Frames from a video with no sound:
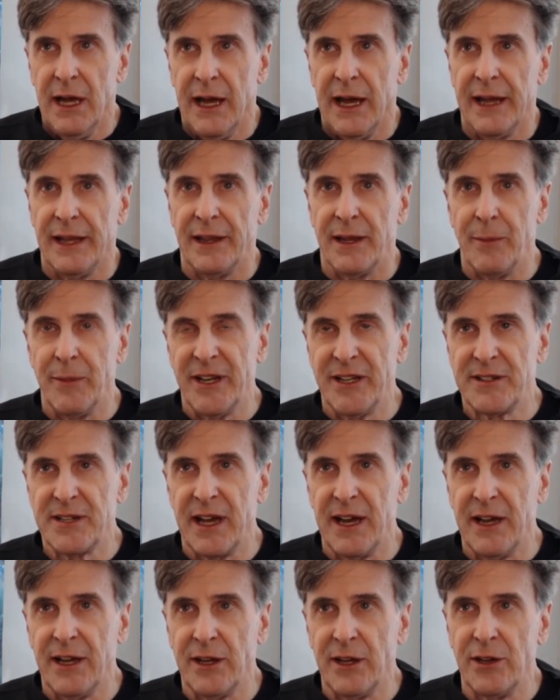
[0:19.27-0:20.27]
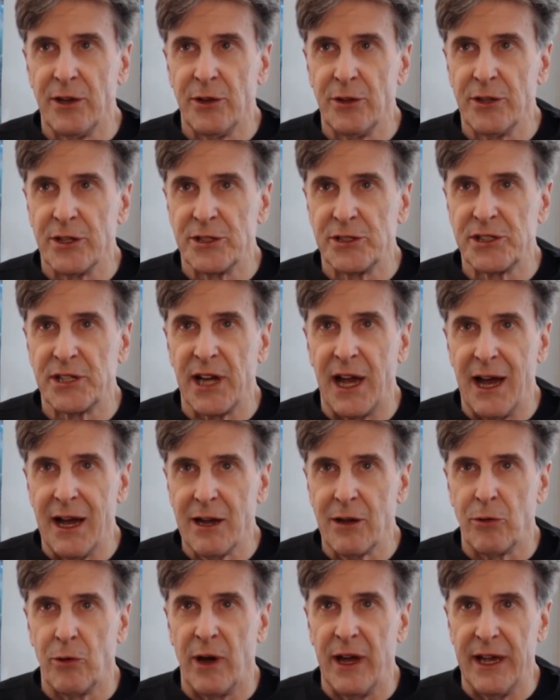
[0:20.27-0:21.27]
And let me tell you, the
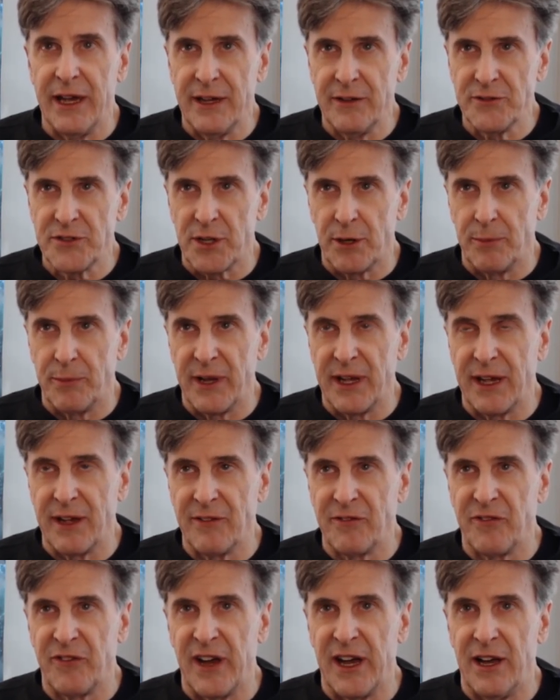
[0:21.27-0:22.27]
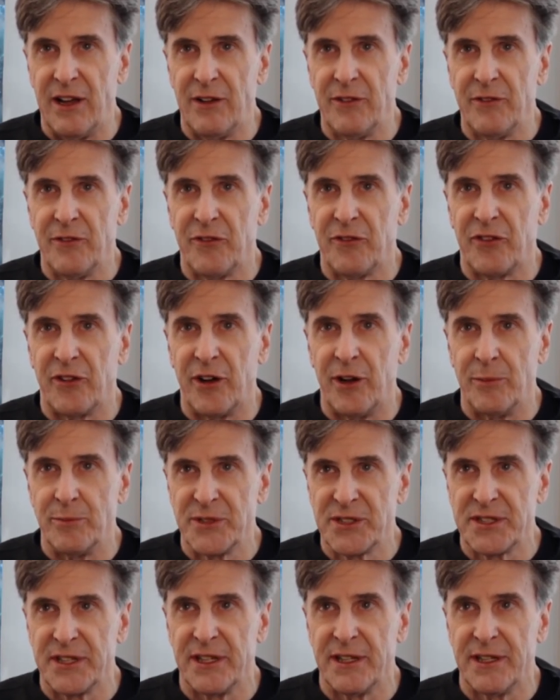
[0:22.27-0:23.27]
shockwaves are being felt from
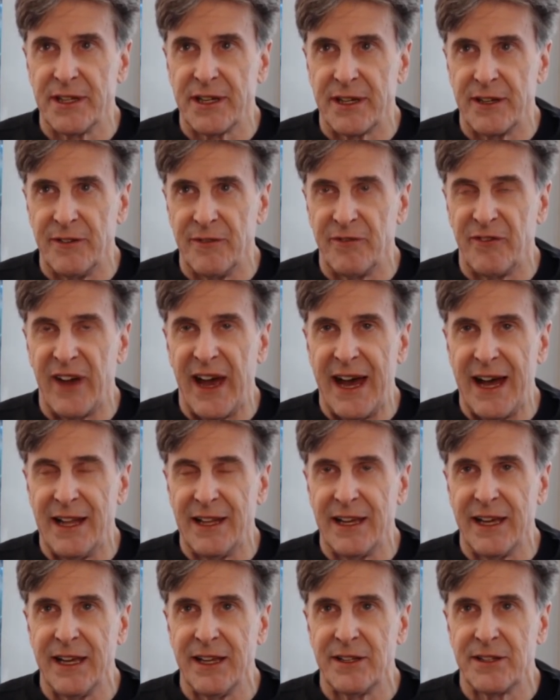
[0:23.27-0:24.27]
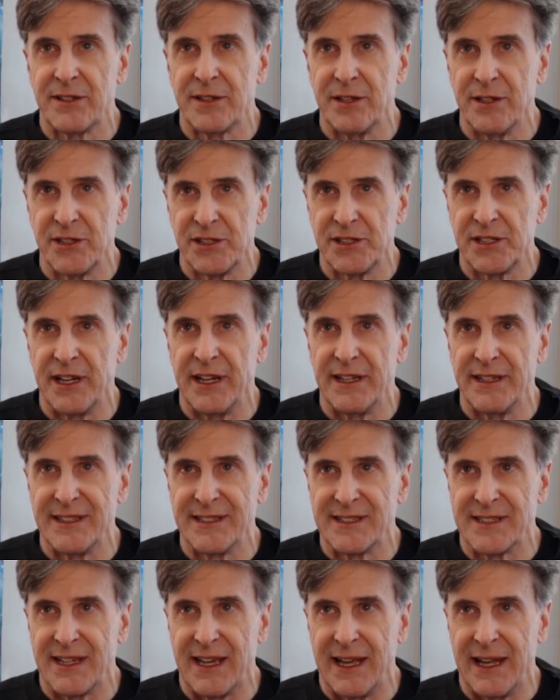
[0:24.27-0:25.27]
Silicon Valley to
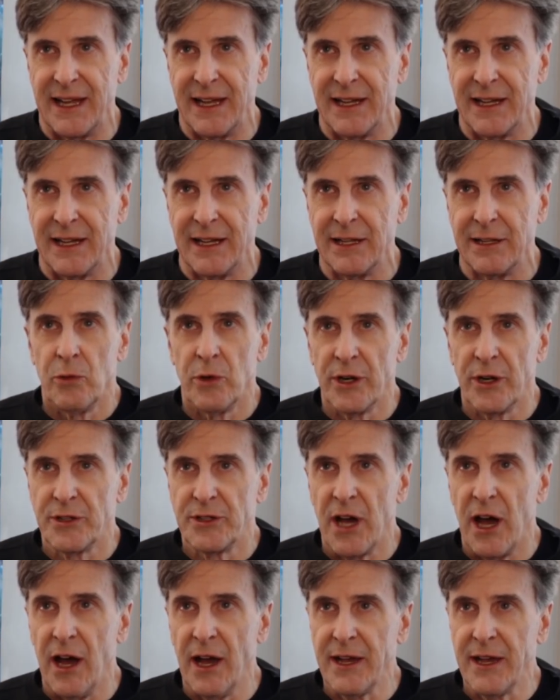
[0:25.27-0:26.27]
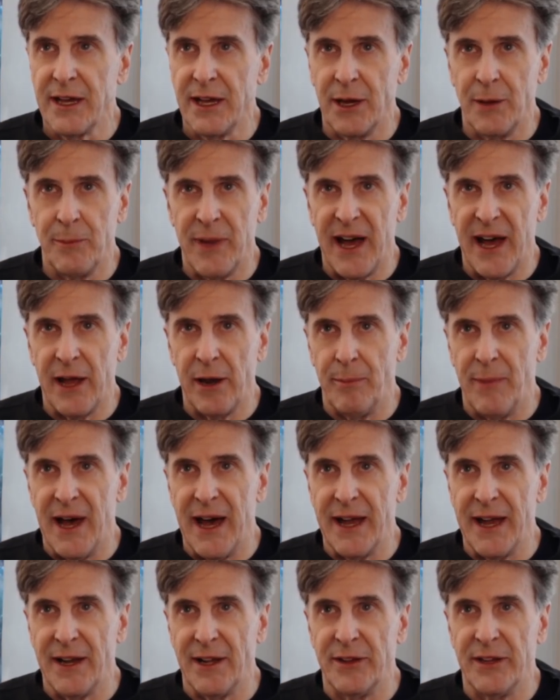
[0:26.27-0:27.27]
Shenzhen. We're talking about a
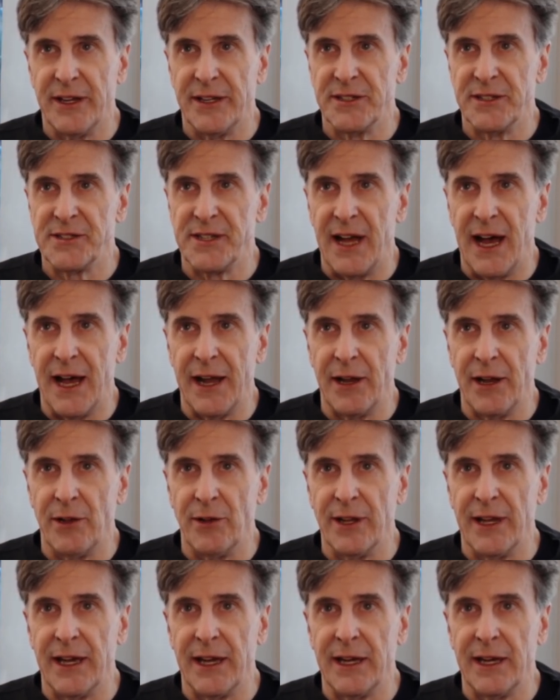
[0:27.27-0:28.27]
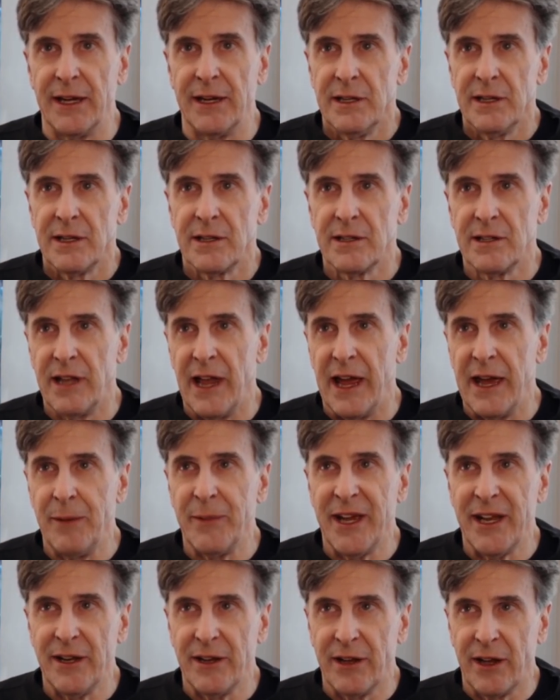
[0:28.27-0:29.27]
model that is not only
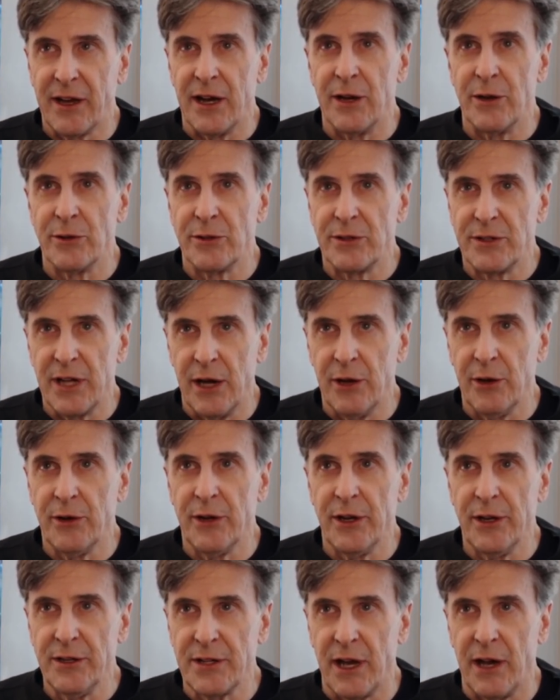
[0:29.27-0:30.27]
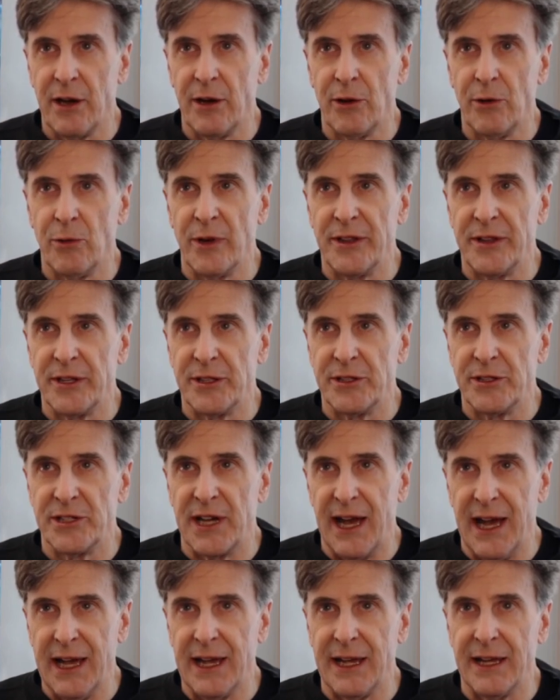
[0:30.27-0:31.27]
claiming to go toe to toe with the
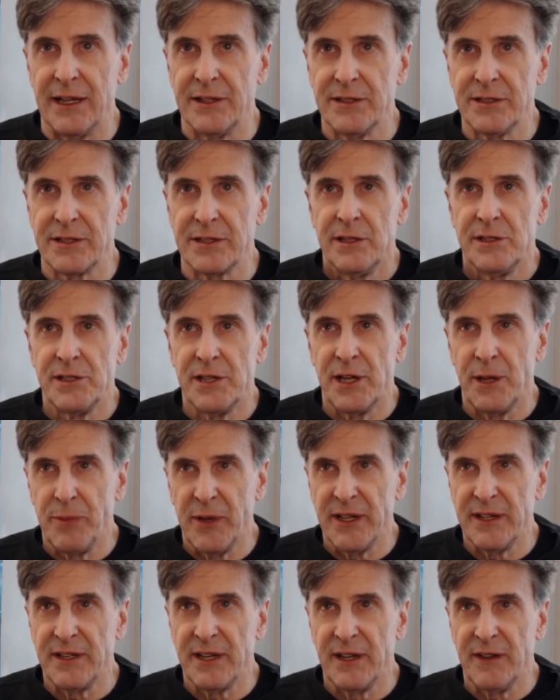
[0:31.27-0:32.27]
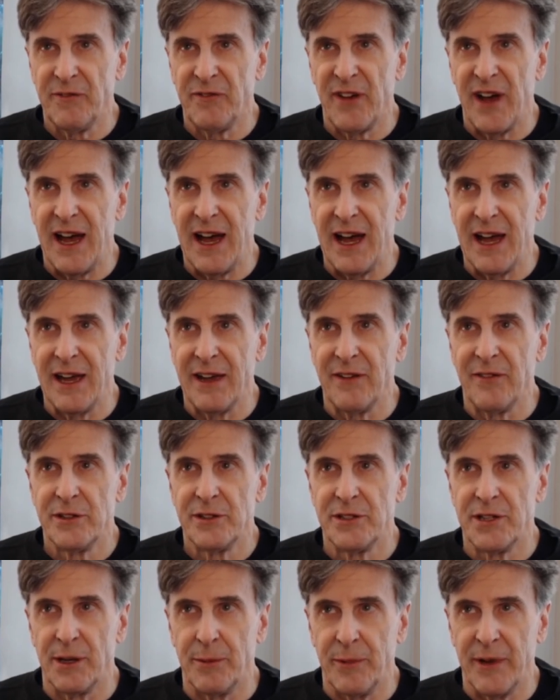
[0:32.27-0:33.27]
giants, GPT
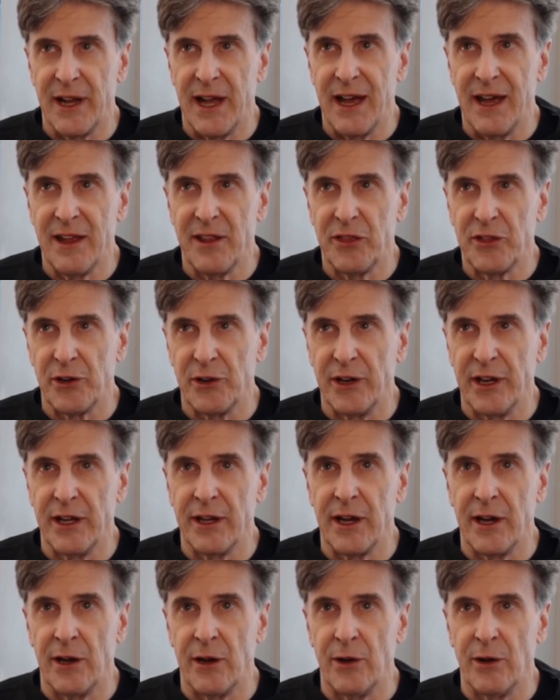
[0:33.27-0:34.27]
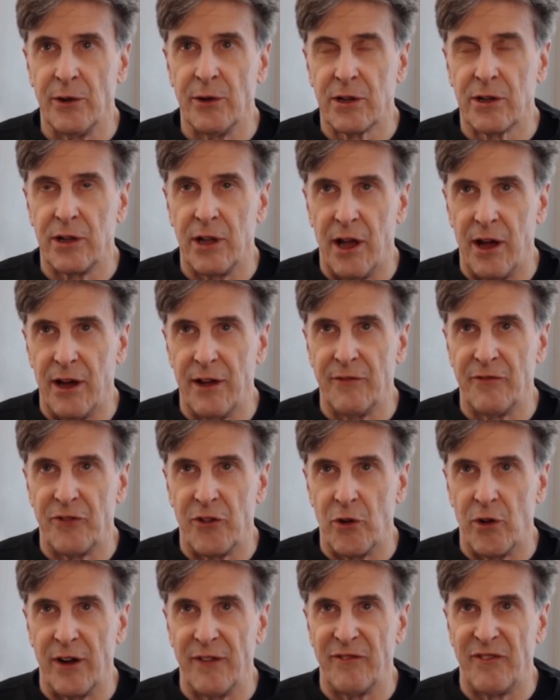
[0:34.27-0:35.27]
5, Gemini 3.0, Claude
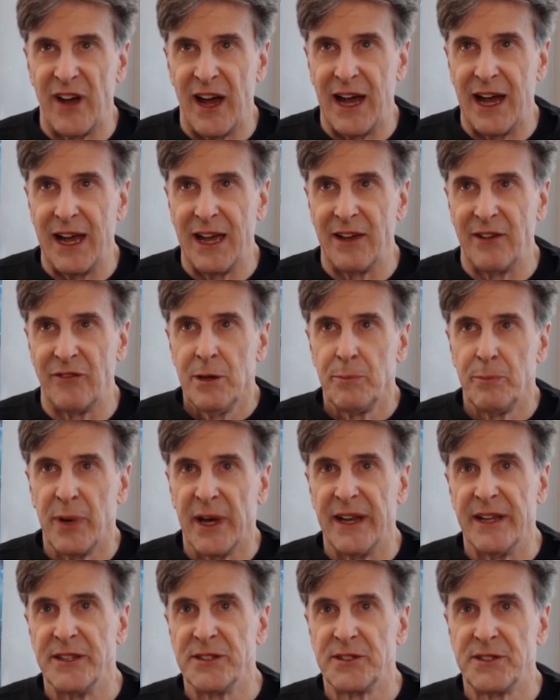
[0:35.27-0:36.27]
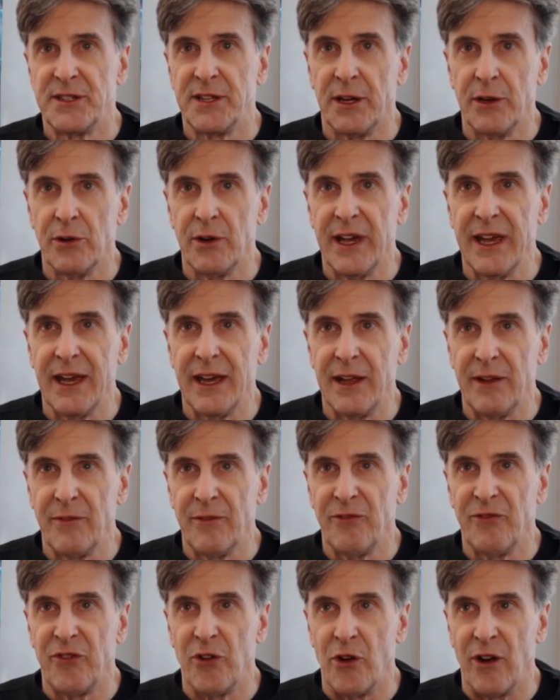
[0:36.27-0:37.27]
4.5, but is doing
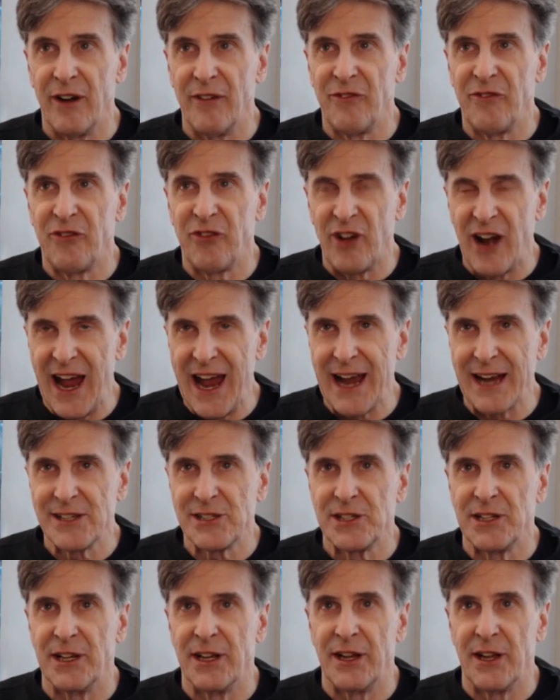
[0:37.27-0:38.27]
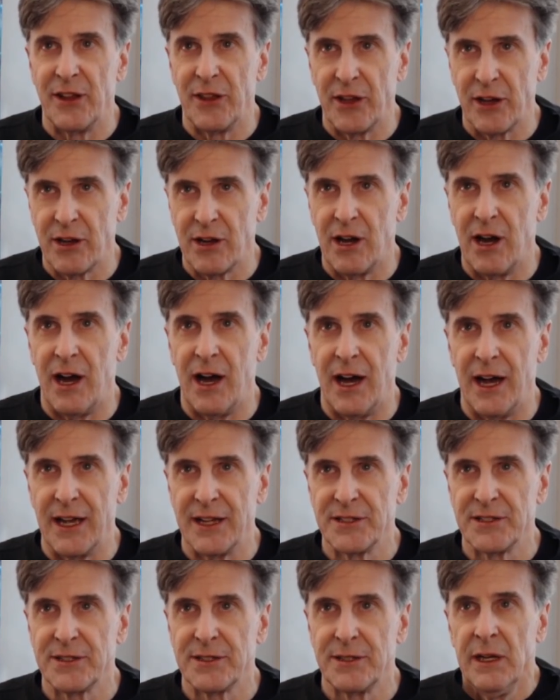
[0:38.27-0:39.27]
it for a fraction of the
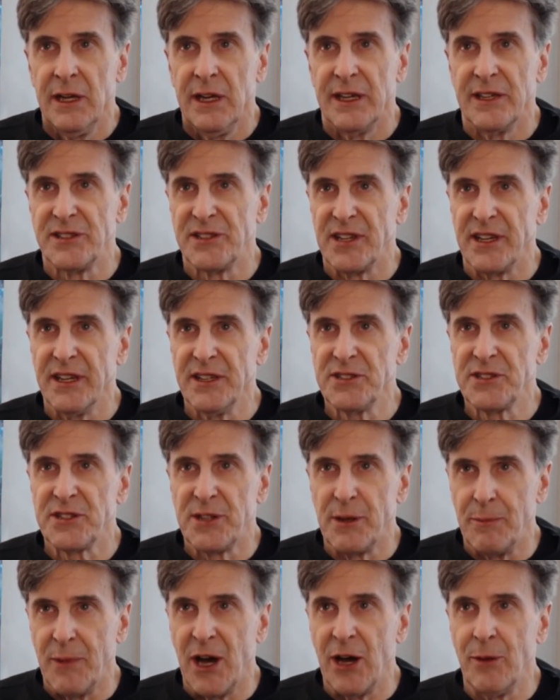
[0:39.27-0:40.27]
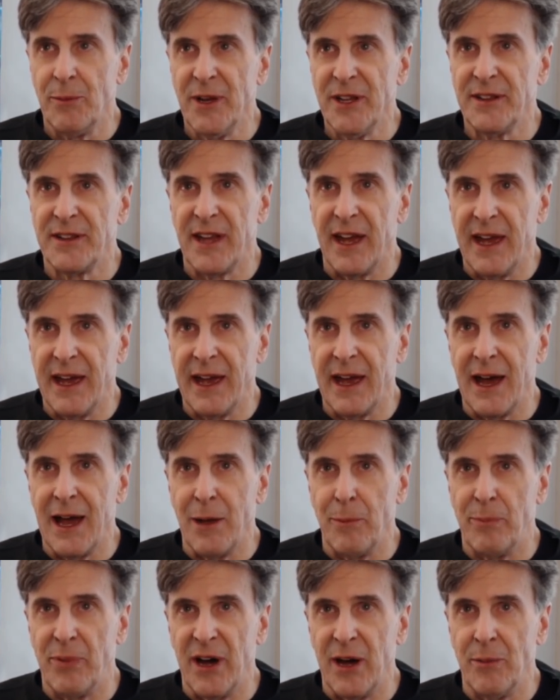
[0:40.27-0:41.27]
cost. Is this the moment the
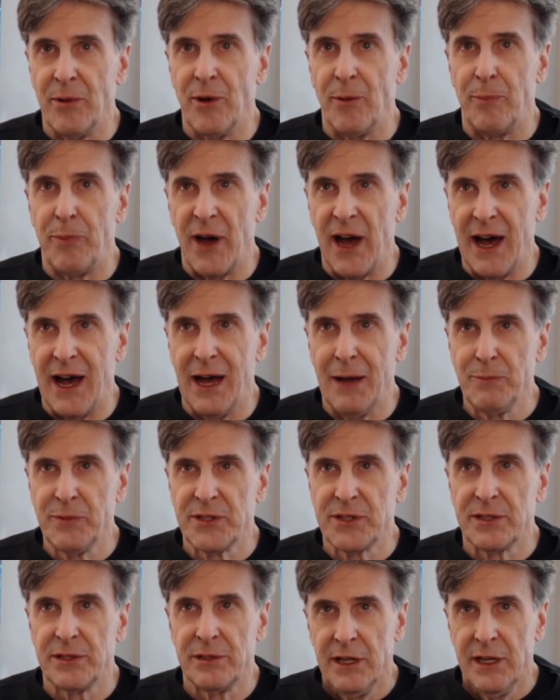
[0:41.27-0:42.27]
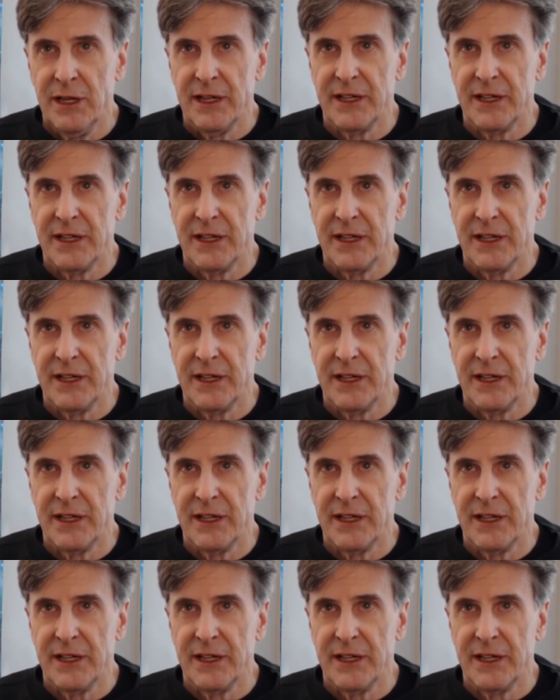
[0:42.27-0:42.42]
AI bubble pops?